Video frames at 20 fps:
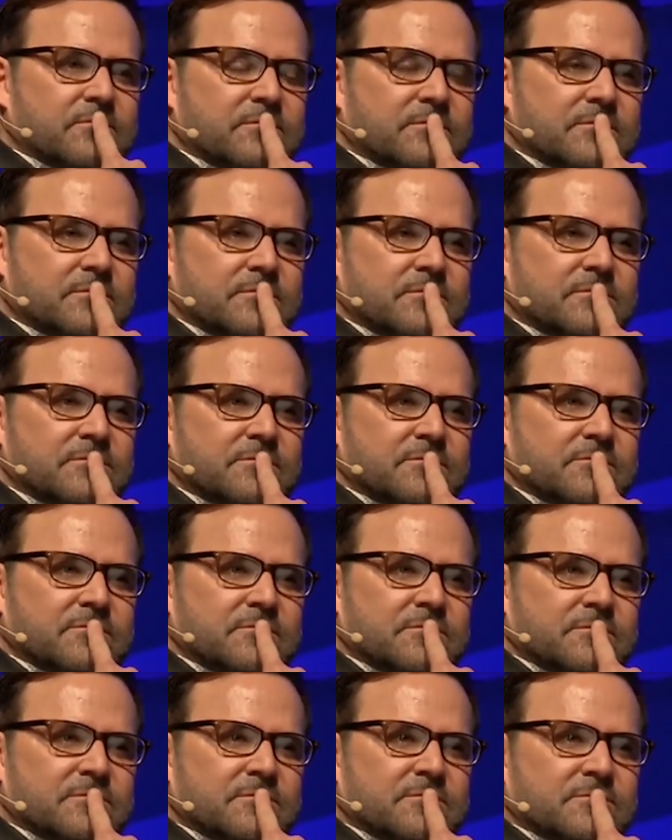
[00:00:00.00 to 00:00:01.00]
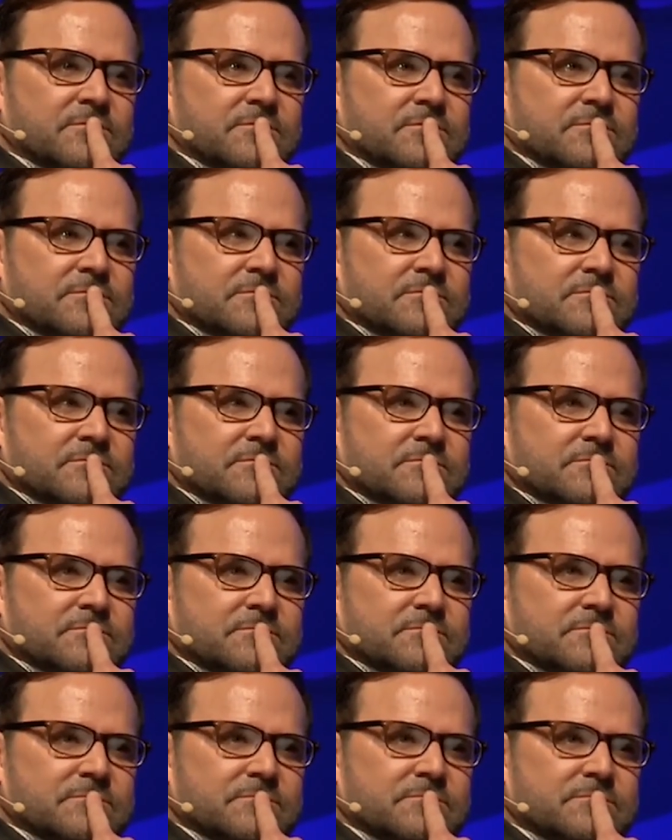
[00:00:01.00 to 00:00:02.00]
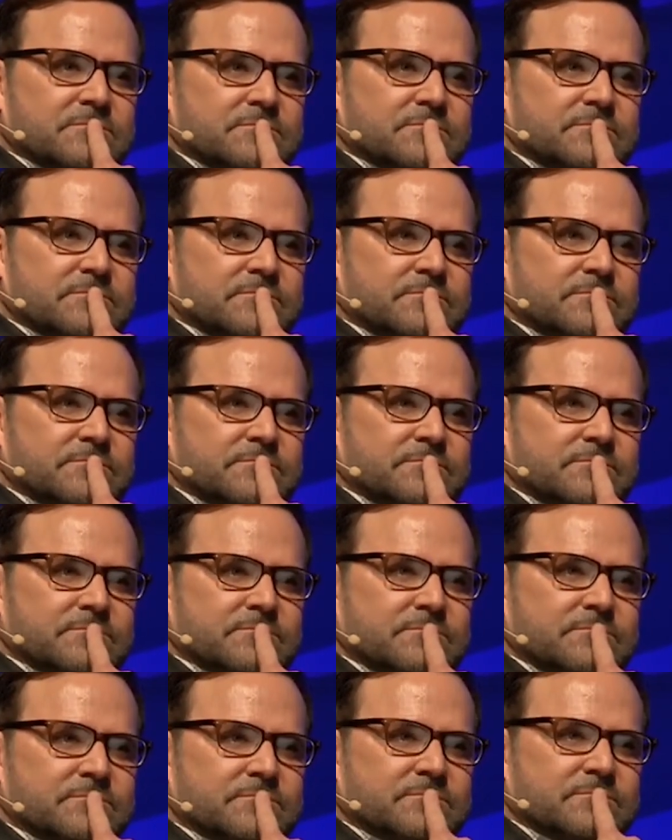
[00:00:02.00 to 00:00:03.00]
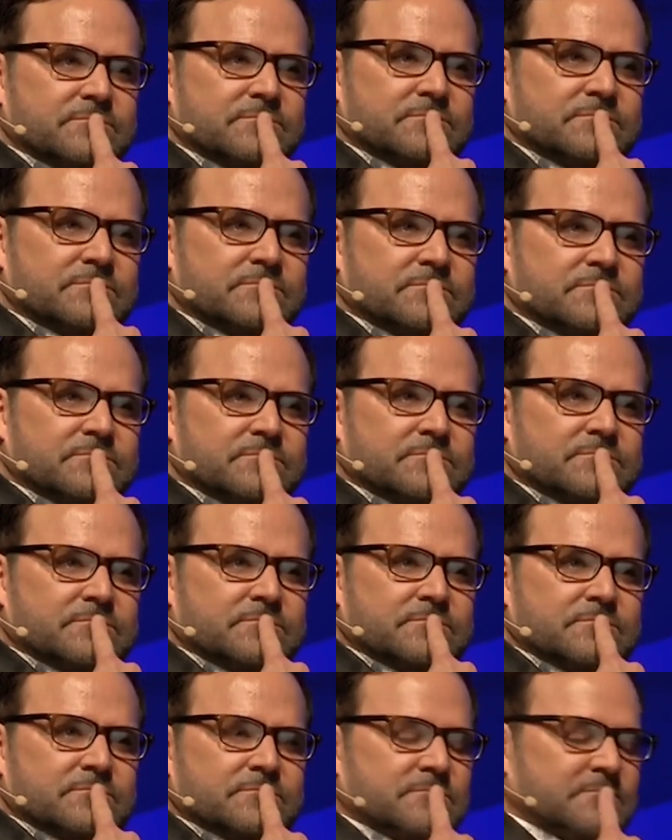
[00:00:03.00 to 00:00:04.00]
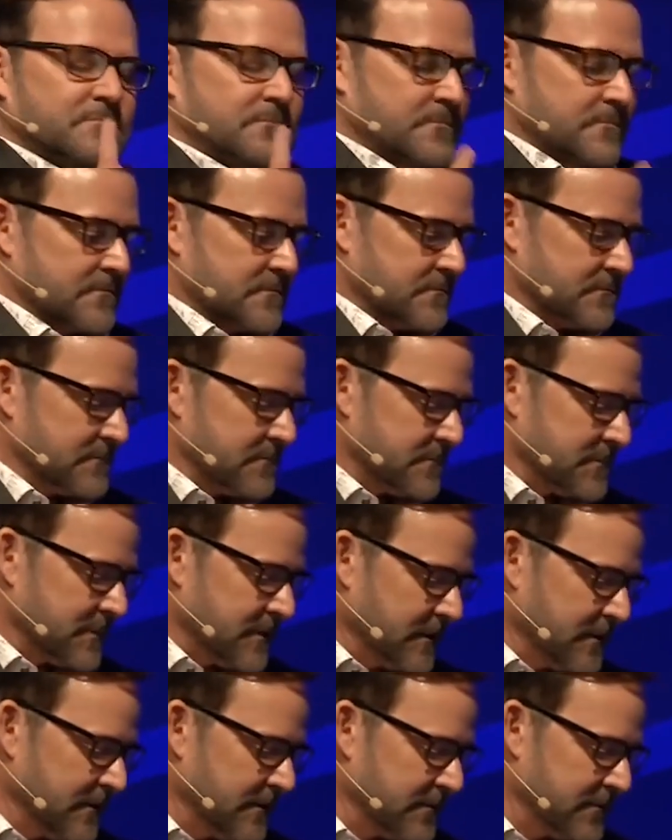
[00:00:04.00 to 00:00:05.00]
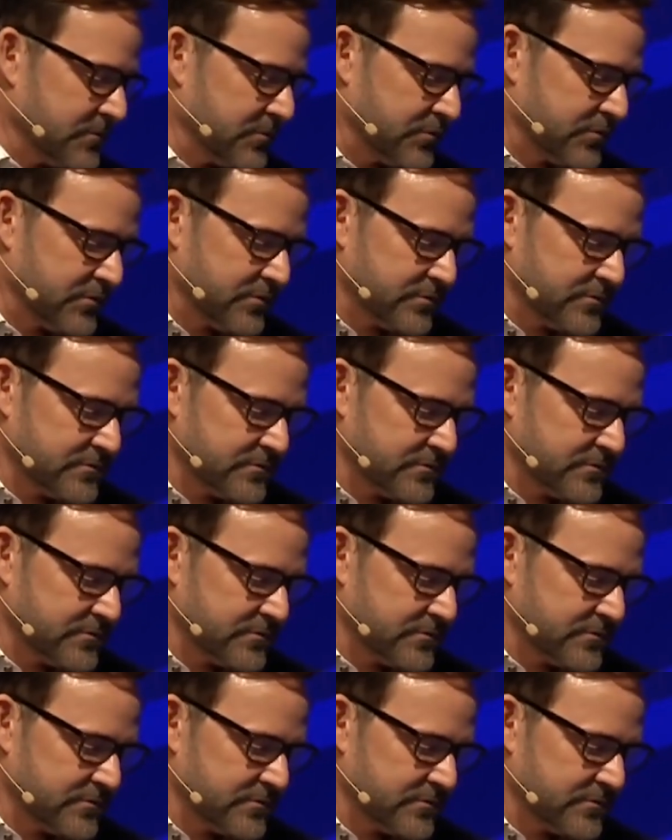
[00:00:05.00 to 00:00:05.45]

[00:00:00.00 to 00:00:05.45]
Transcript: [no speech]